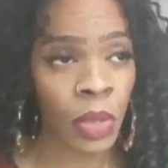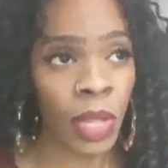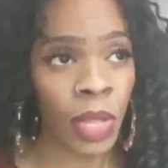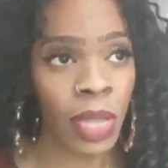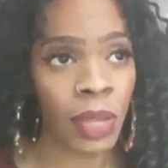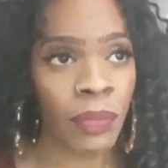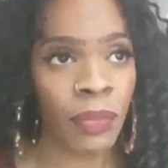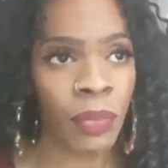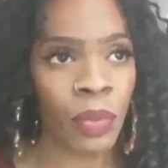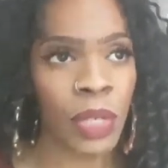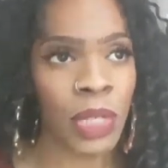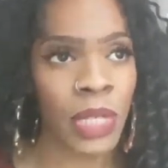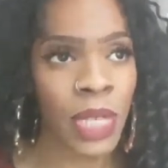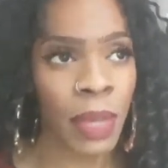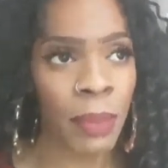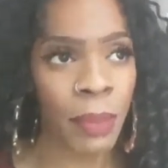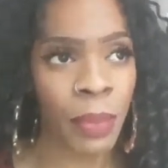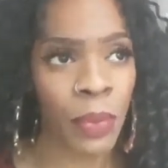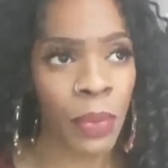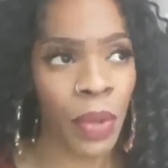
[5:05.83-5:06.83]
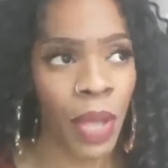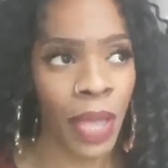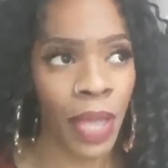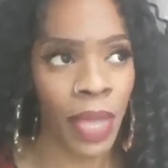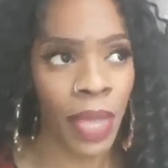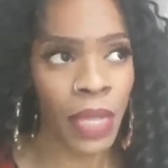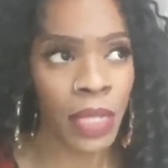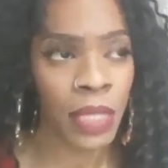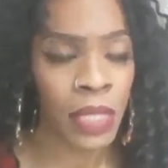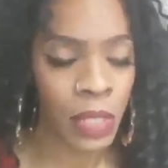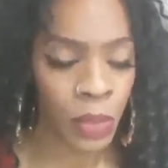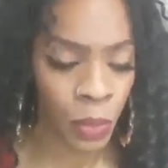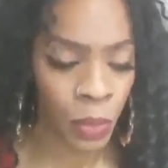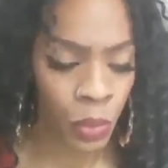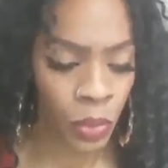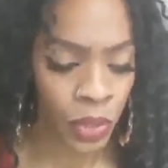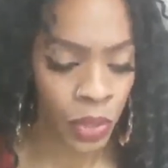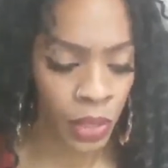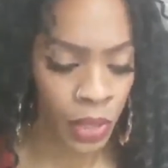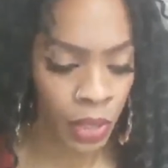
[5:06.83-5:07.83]
like, for example, I had
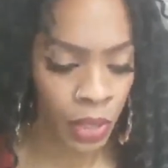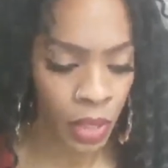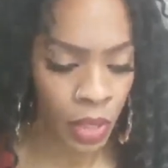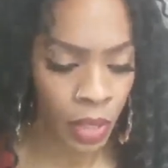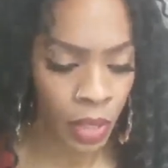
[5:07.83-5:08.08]
someone,